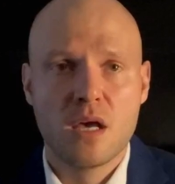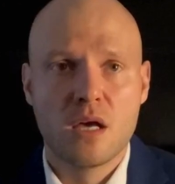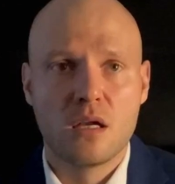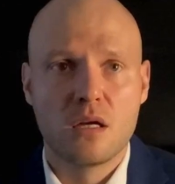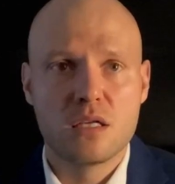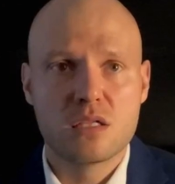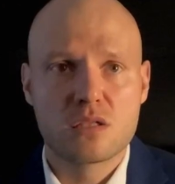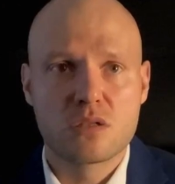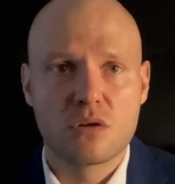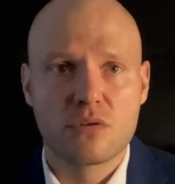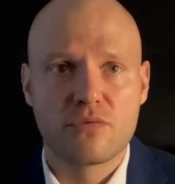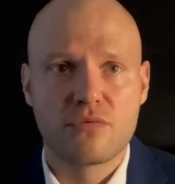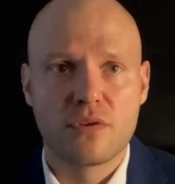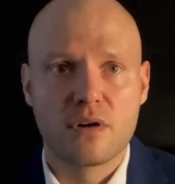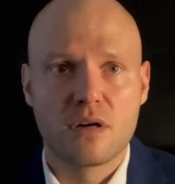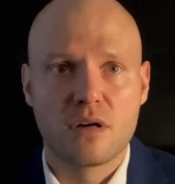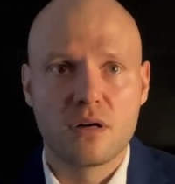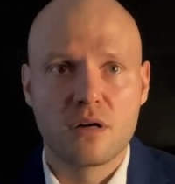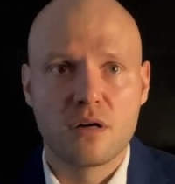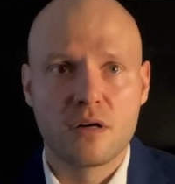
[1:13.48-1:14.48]
list of
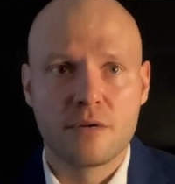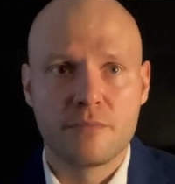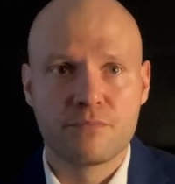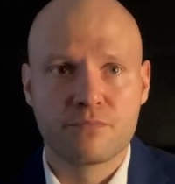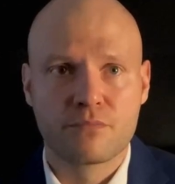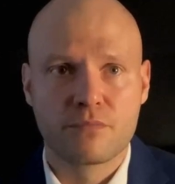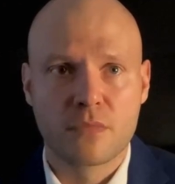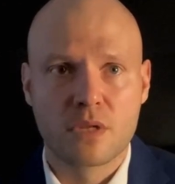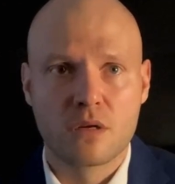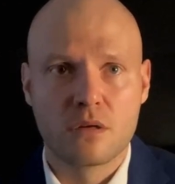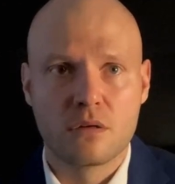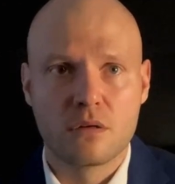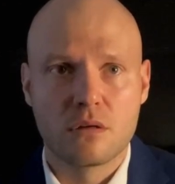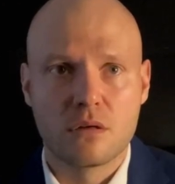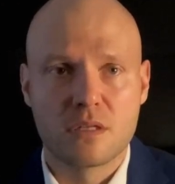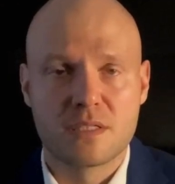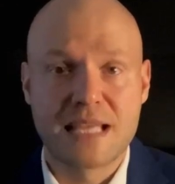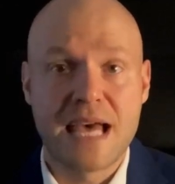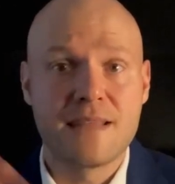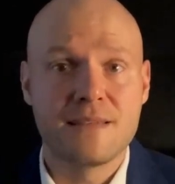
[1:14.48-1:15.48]

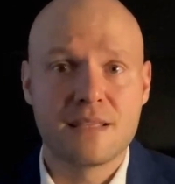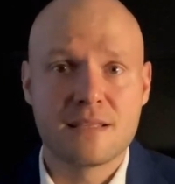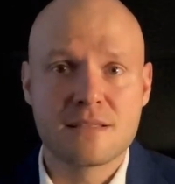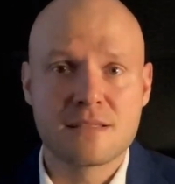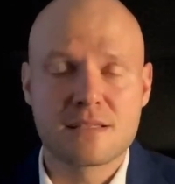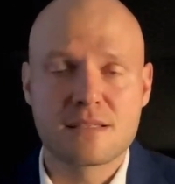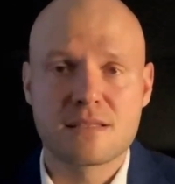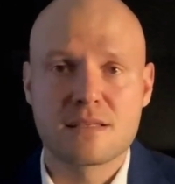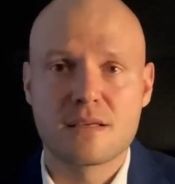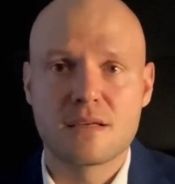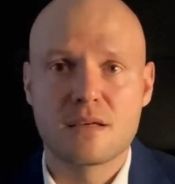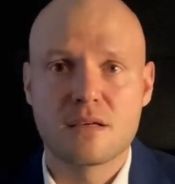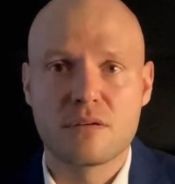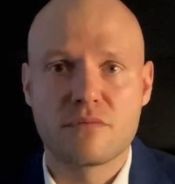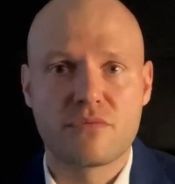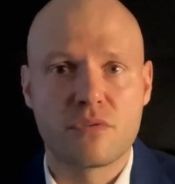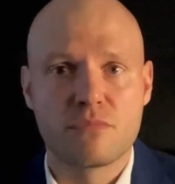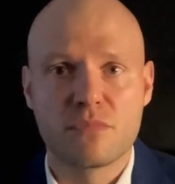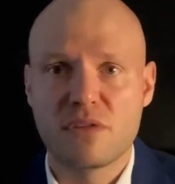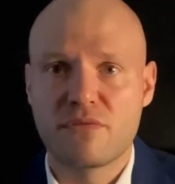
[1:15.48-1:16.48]
attendance
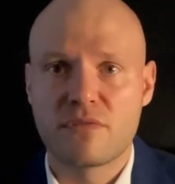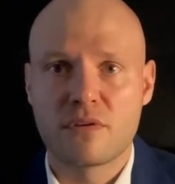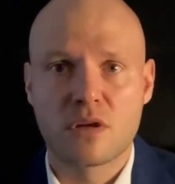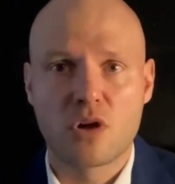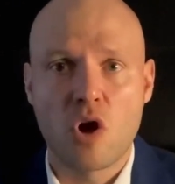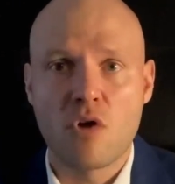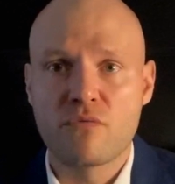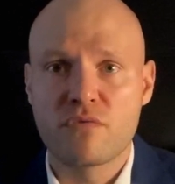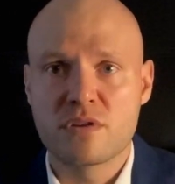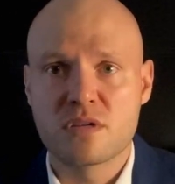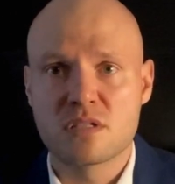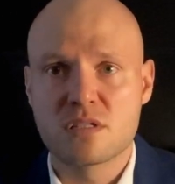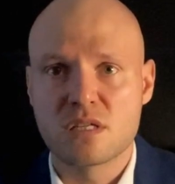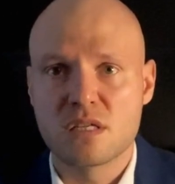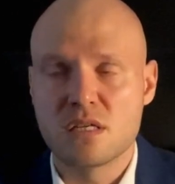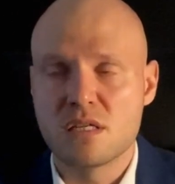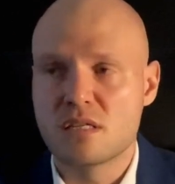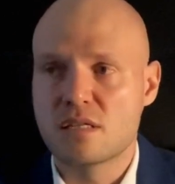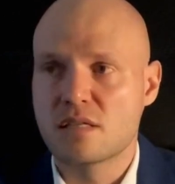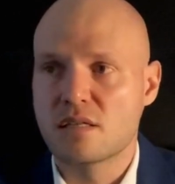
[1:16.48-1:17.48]
from different
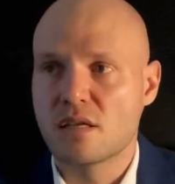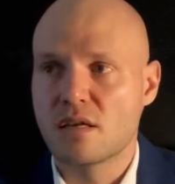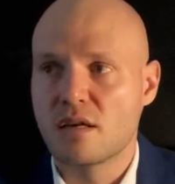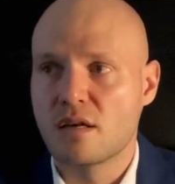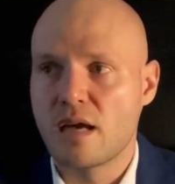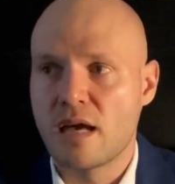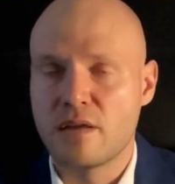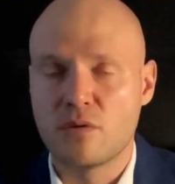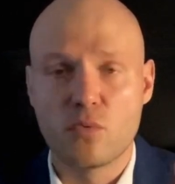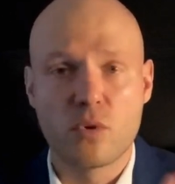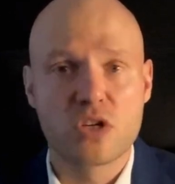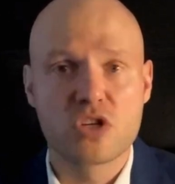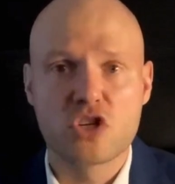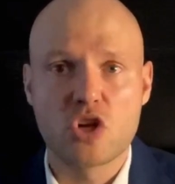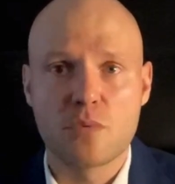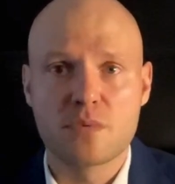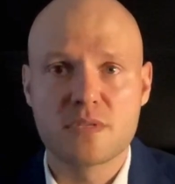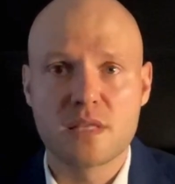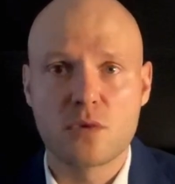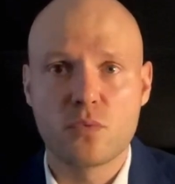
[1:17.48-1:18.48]
conferences and
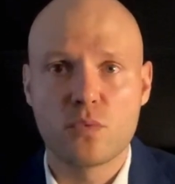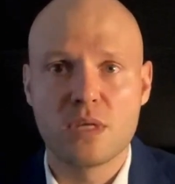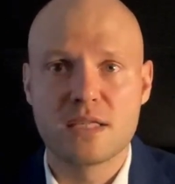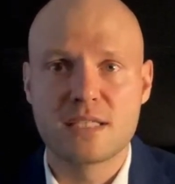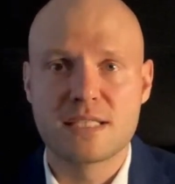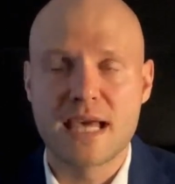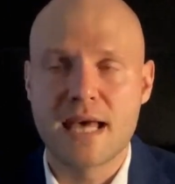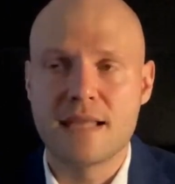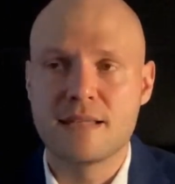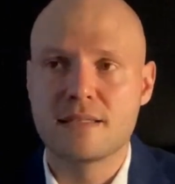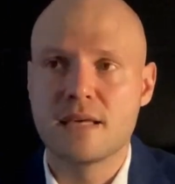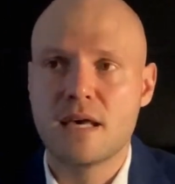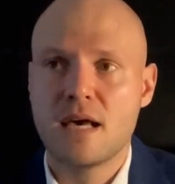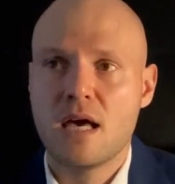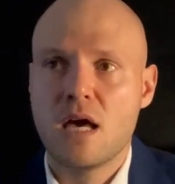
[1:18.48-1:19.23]
workshops that we attend.